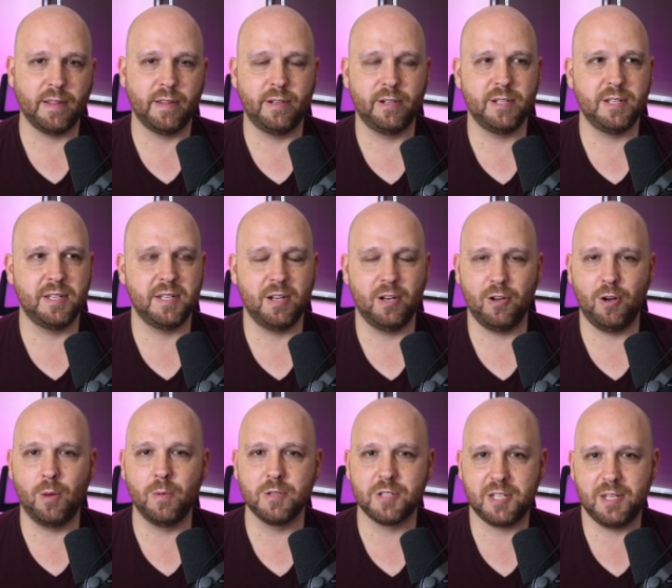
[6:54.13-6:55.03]
It
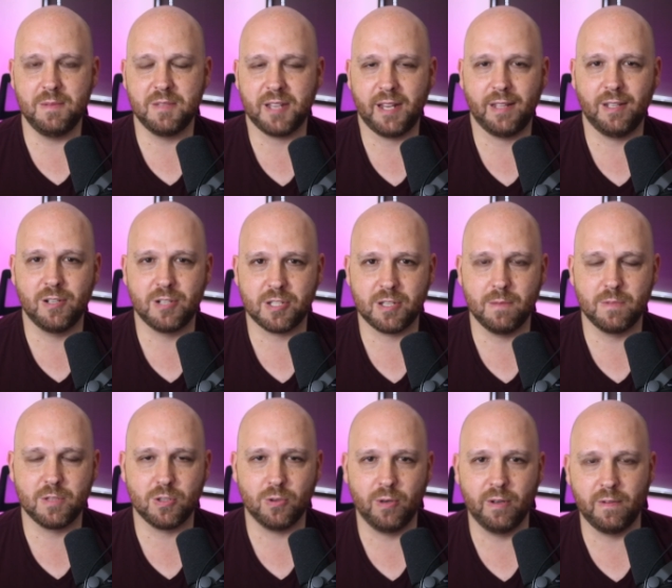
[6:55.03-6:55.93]
almost seems like there's
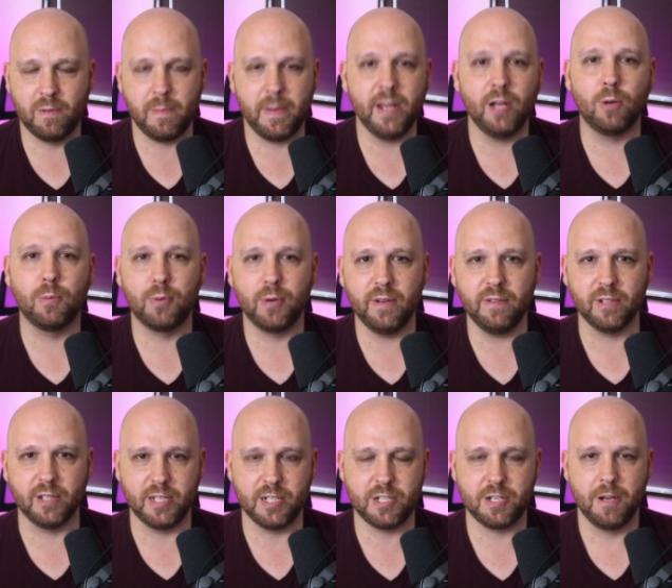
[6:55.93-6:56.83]
some sort of a male
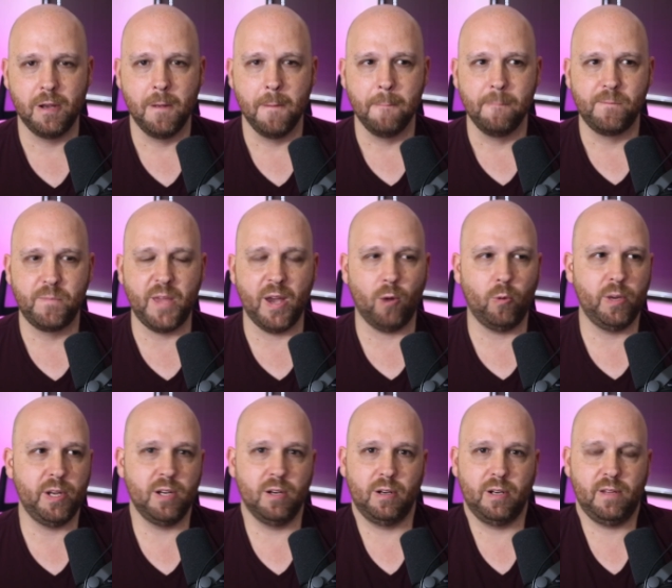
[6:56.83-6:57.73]
privilege that
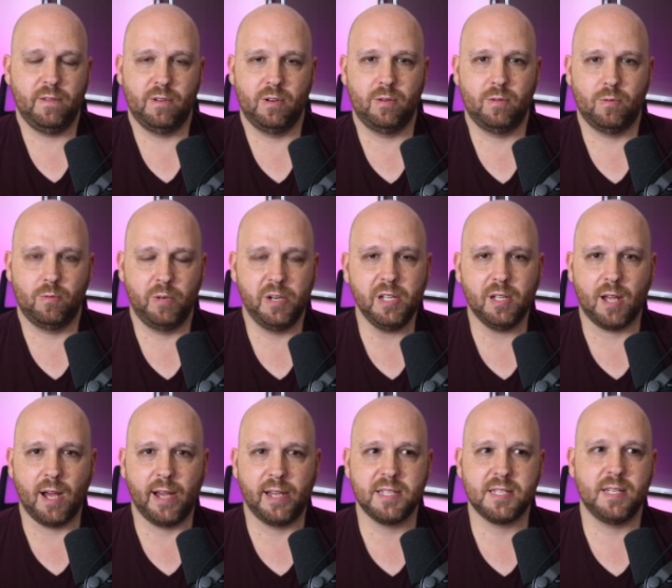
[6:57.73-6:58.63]
we don't even
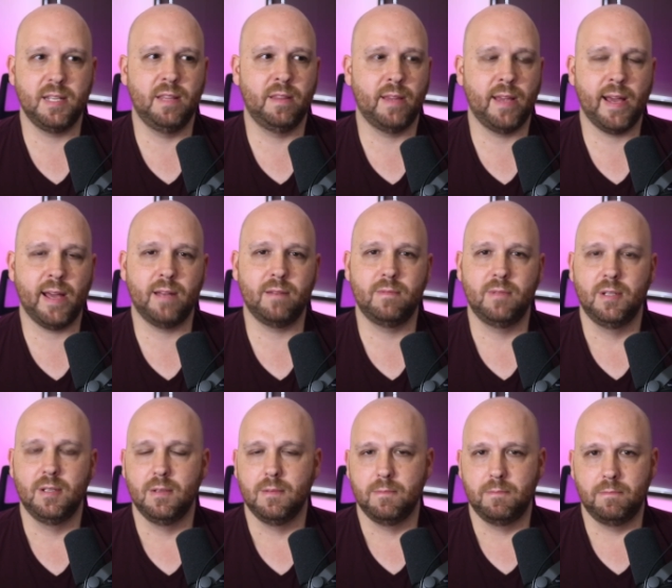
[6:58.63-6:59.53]
realize, in that
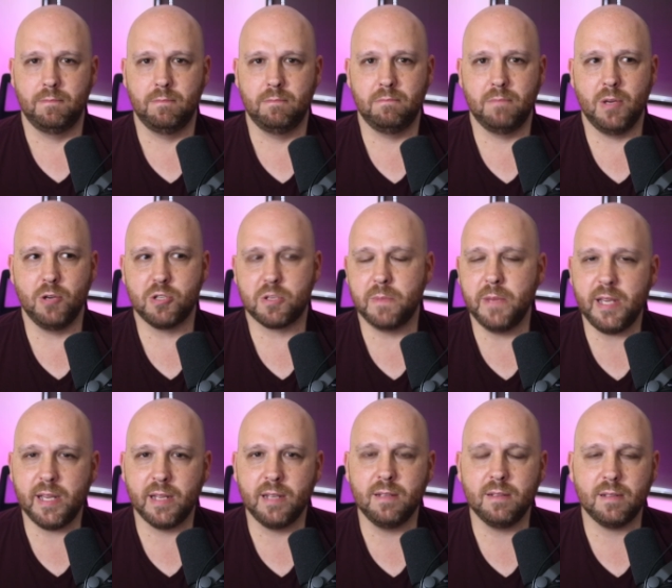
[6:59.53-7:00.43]
most
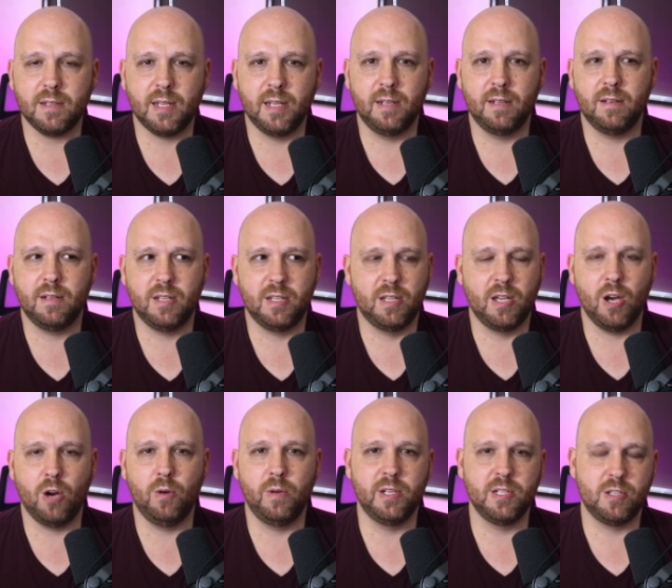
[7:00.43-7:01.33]
men can
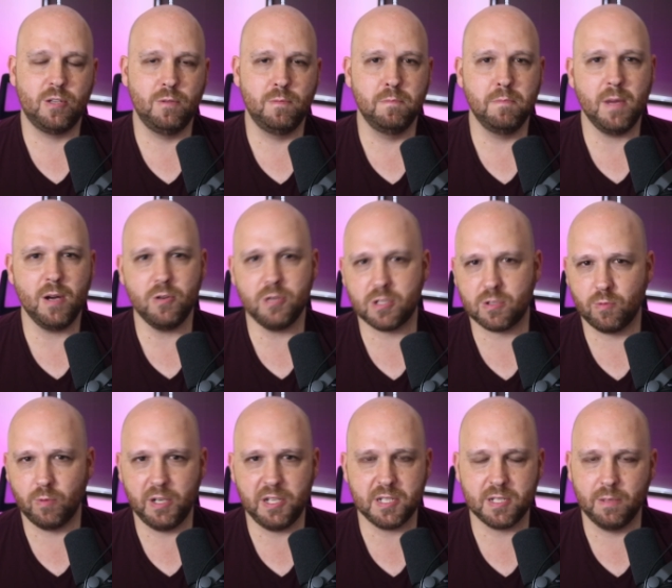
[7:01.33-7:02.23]
go into
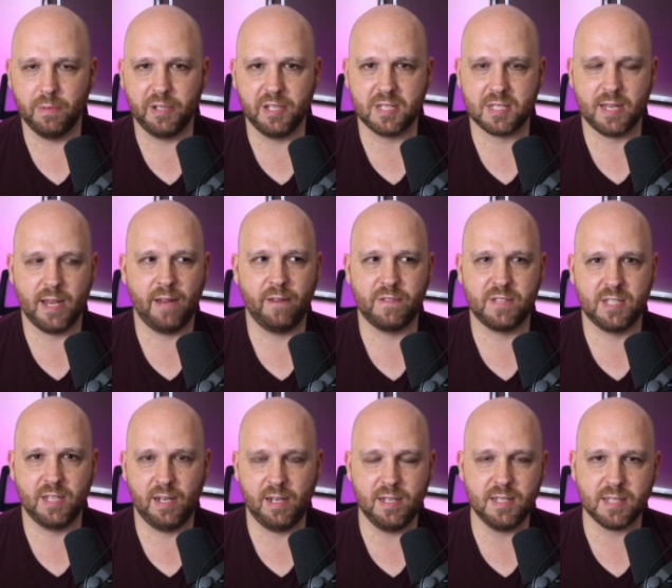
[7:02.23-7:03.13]
most reasonably safe
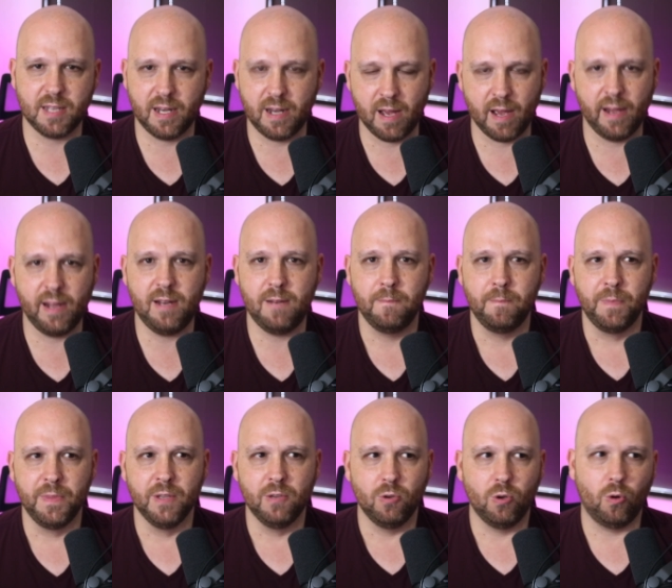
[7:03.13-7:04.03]
cities at night
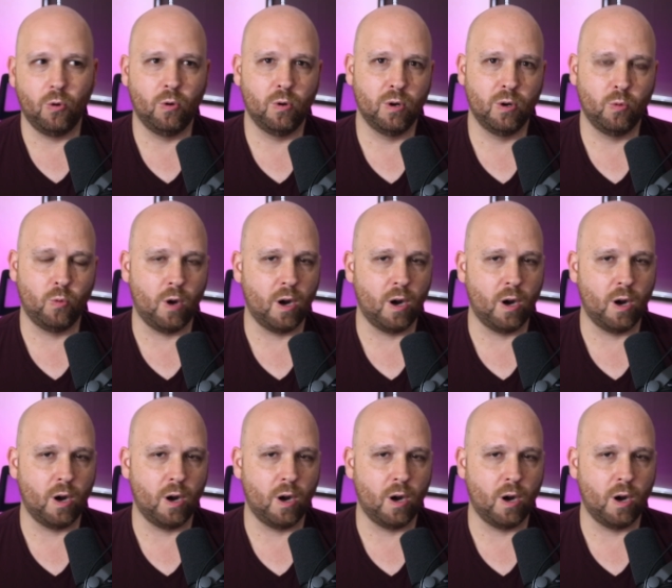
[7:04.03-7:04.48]
or